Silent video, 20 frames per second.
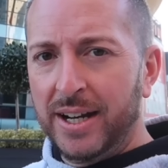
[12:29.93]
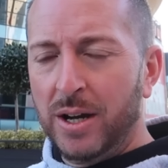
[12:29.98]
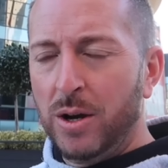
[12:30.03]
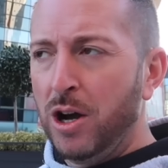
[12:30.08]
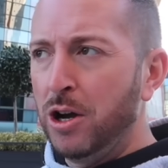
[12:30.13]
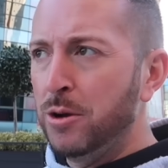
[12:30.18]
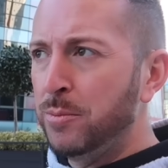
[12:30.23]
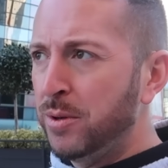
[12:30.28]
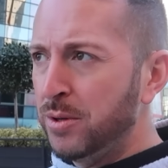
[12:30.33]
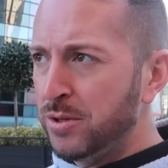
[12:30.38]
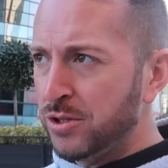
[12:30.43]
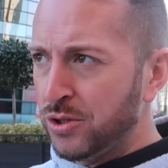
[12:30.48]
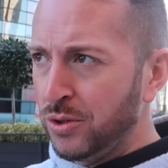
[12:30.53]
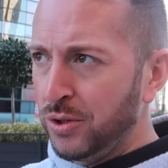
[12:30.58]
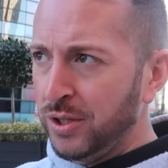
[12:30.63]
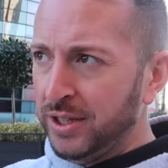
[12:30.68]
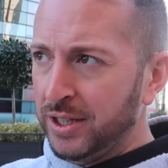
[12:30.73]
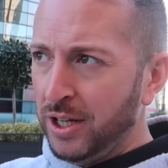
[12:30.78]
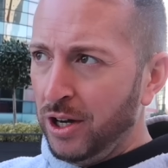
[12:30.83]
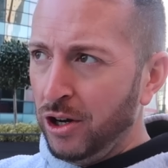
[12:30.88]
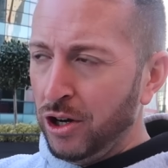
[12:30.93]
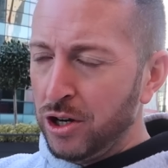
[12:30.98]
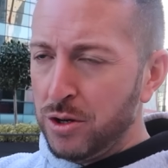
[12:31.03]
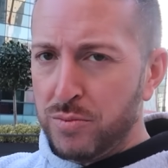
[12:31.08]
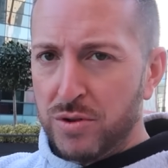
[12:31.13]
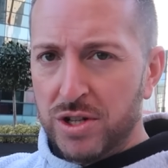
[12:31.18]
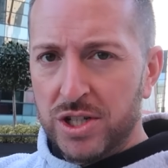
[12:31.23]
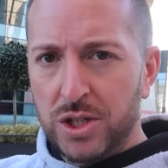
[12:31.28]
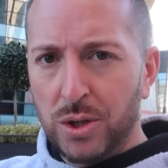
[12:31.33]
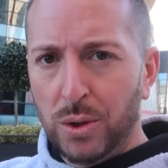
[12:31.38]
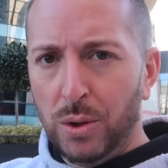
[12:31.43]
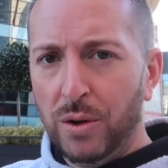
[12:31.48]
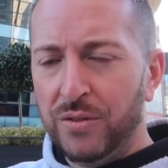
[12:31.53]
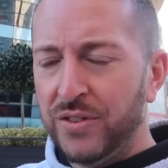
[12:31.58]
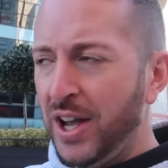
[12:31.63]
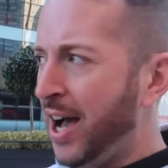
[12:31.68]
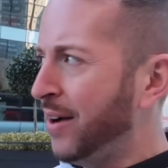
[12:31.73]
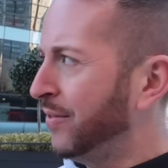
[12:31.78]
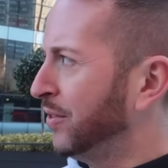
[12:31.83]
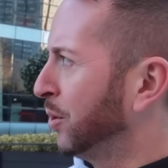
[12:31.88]
Now I hope you enjoyed the Highbury tour. If
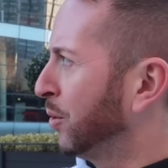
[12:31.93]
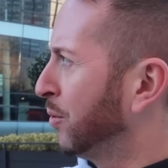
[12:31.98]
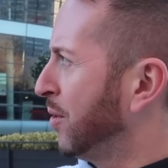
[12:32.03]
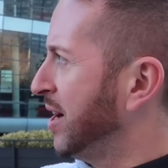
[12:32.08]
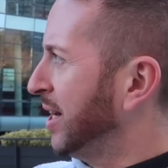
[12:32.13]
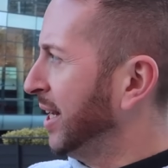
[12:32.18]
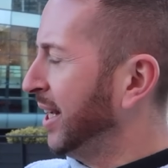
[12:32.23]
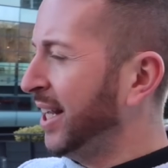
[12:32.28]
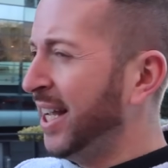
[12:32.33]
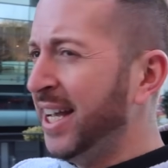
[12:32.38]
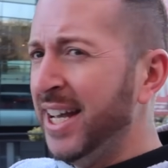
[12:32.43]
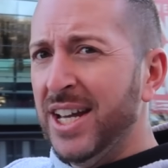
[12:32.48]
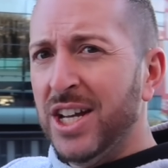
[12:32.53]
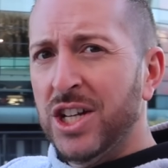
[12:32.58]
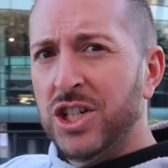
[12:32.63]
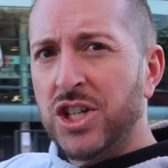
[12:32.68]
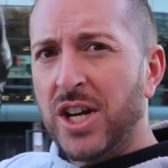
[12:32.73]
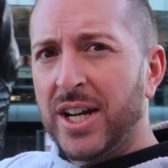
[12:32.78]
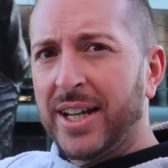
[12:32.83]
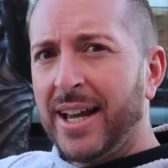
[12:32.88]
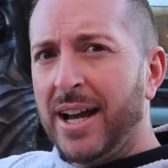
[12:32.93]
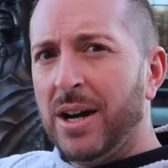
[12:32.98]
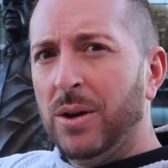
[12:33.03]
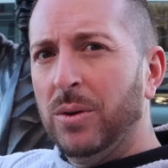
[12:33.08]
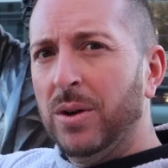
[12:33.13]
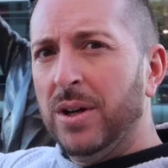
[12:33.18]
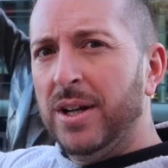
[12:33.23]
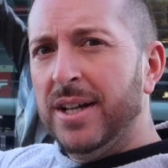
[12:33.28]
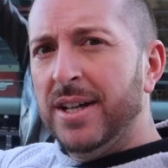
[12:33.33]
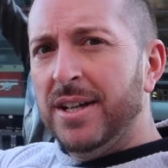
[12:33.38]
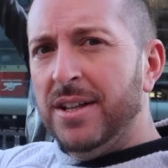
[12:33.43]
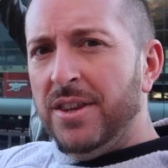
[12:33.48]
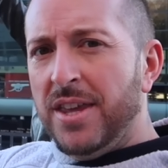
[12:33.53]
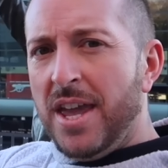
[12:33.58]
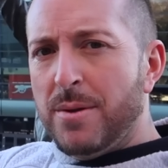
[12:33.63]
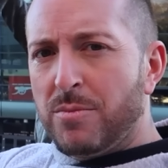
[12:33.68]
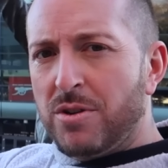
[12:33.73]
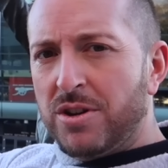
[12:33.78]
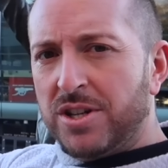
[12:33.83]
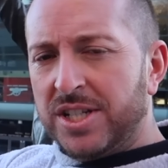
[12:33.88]
you haven't already, check out the
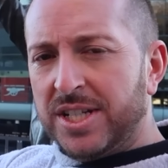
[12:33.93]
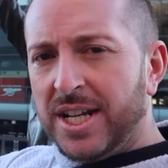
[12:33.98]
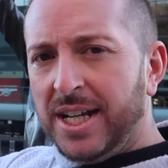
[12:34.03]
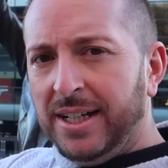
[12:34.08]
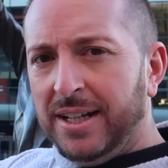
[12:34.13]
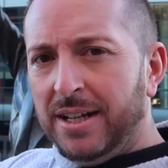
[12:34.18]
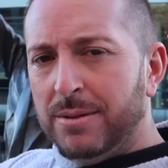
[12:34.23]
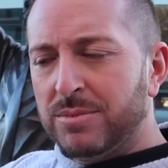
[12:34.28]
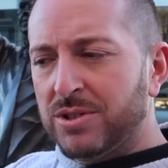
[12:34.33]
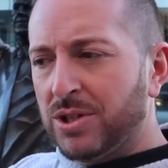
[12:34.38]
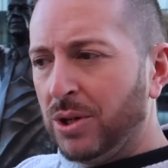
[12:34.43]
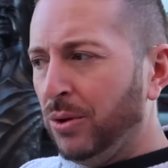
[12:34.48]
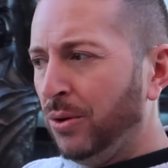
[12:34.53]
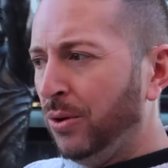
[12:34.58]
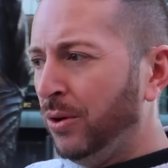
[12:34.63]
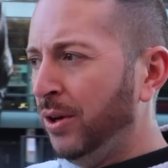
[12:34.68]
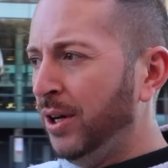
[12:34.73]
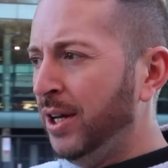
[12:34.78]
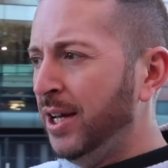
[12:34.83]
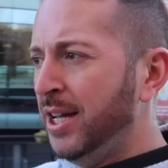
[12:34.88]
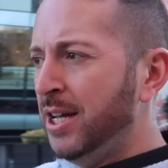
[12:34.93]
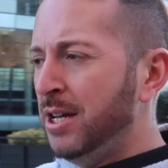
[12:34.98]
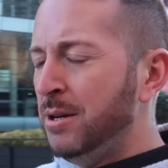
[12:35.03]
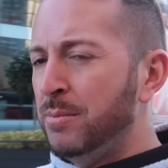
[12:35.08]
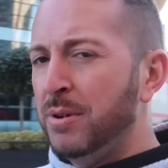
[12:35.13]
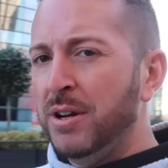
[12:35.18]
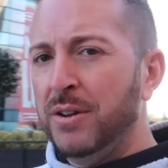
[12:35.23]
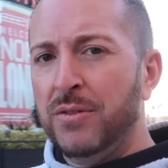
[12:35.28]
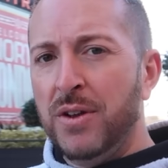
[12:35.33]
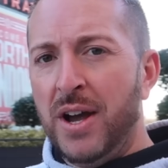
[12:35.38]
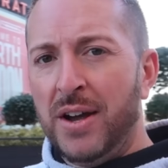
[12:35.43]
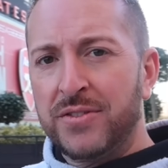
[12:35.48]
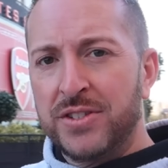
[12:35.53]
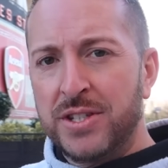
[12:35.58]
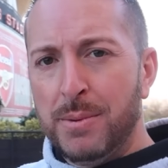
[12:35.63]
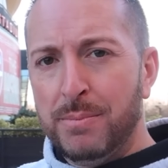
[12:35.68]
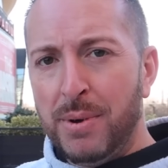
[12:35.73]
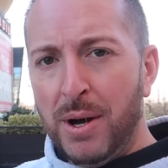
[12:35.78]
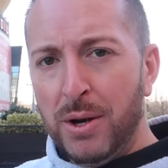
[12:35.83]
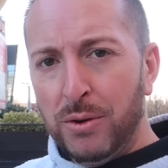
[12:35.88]
Emirates Stadium tour. But if you have
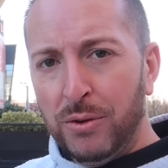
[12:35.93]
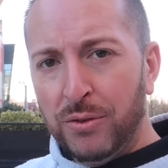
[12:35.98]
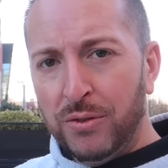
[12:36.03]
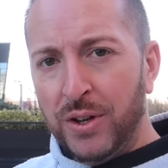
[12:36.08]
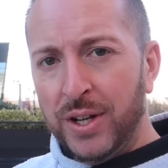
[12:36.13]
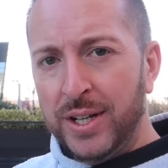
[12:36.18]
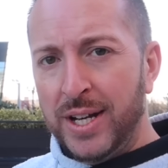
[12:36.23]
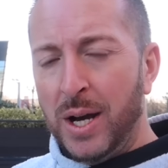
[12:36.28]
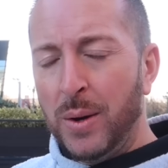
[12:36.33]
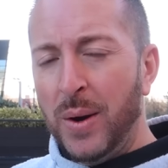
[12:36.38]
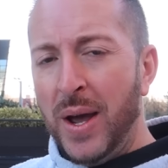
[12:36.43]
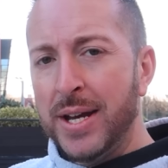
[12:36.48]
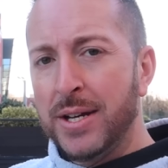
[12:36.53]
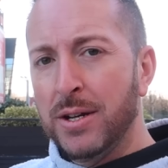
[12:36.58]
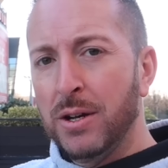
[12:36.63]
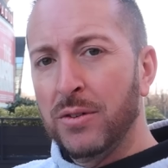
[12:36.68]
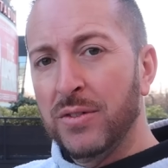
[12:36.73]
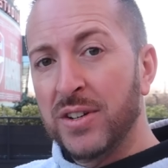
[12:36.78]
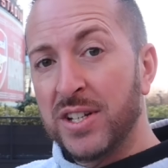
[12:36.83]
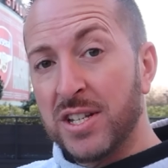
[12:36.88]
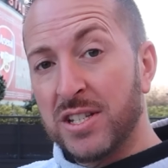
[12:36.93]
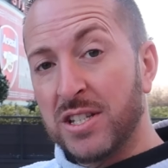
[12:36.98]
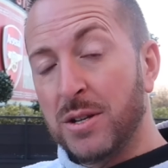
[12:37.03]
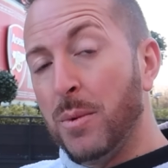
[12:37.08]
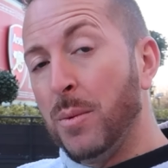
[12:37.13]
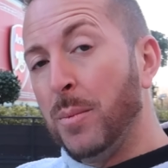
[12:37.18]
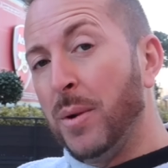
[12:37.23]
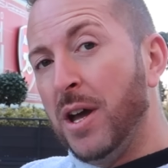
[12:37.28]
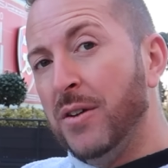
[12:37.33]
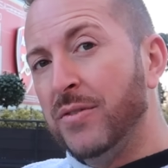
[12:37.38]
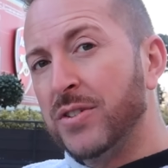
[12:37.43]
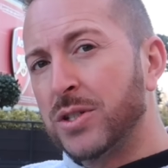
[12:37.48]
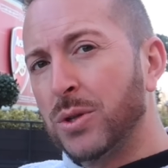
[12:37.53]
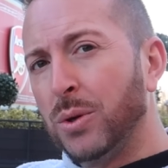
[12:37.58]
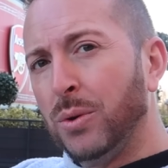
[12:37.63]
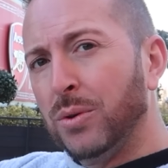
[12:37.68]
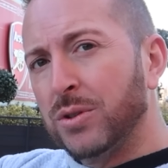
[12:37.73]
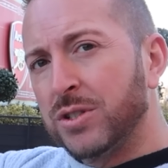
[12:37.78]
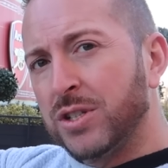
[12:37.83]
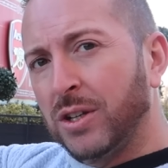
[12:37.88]
seen both, now head over to some of my other
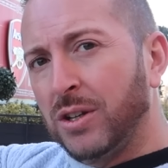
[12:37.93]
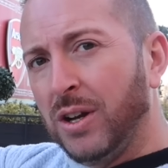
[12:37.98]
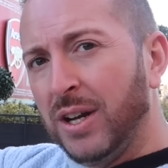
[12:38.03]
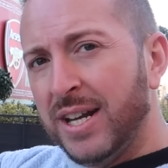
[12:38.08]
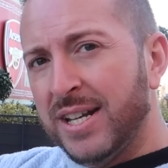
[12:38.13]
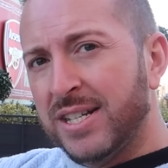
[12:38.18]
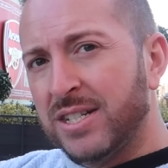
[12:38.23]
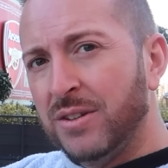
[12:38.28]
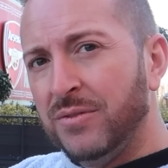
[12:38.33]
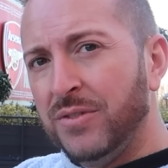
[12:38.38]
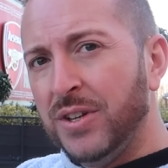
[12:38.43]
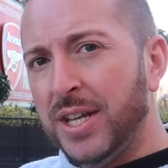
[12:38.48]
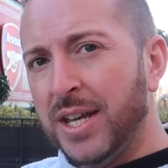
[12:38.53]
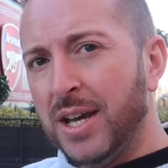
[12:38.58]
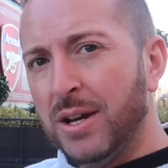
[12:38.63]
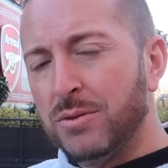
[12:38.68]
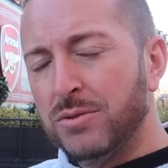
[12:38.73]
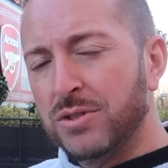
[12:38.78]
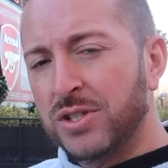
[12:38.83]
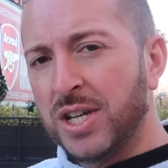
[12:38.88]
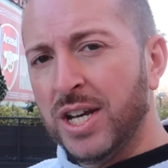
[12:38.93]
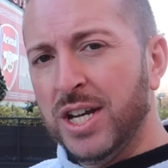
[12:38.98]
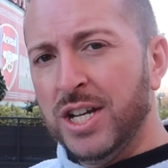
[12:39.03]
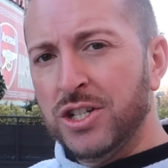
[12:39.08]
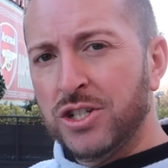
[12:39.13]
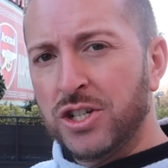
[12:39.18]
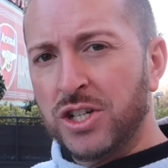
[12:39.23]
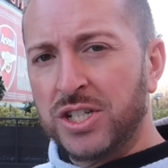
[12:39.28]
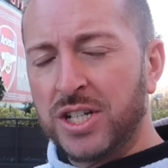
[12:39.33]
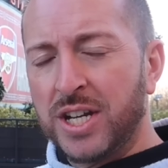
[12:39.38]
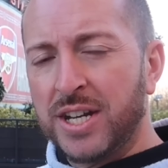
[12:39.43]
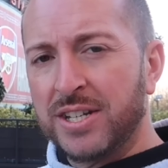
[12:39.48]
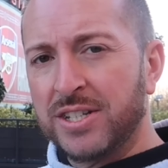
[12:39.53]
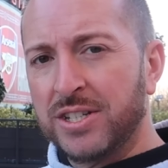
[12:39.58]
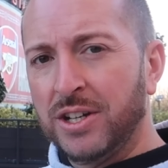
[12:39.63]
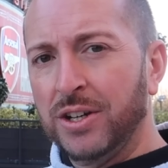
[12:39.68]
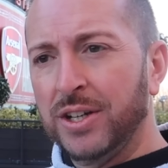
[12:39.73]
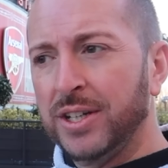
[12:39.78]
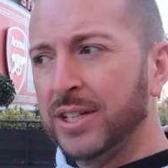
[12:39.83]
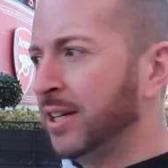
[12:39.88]
tours. You've got a list of videos just to the
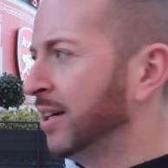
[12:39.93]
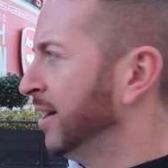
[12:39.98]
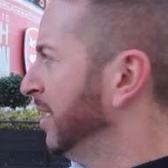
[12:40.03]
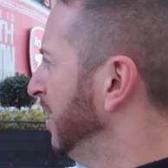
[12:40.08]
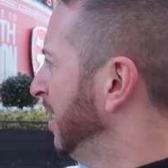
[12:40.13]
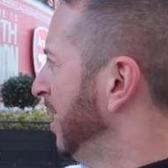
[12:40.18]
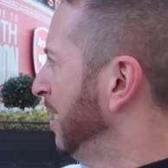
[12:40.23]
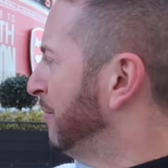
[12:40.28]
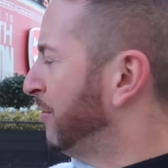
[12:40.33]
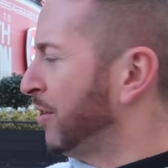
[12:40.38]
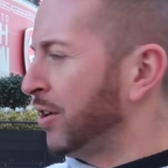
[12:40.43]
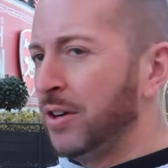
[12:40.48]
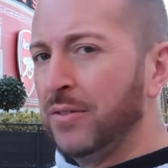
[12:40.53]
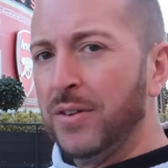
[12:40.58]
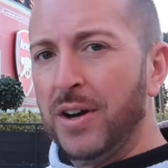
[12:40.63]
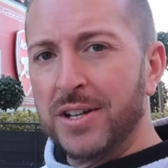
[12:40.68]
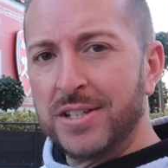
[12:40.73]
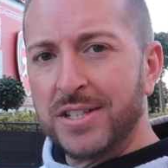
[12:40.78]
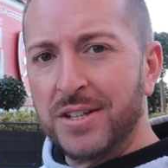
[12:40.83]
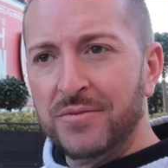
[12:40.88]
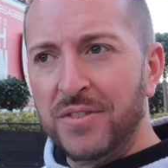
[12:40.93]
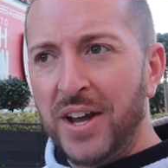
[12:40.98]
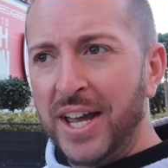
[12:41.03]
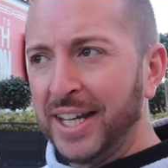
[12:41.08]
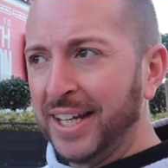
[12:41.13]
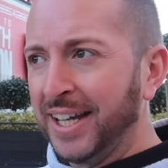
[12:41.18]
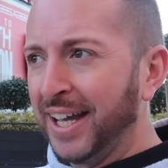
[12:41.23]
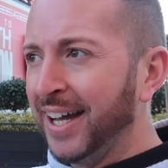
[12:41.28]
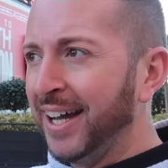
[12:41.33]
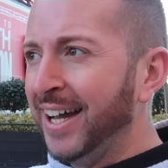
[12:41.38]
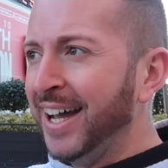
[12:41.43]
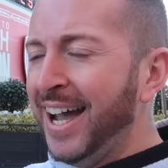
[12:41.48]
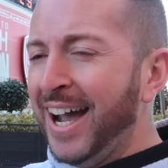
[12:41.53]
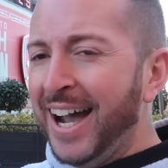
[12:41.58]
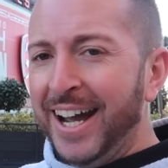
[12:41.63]
side in front of Arsene Wenger.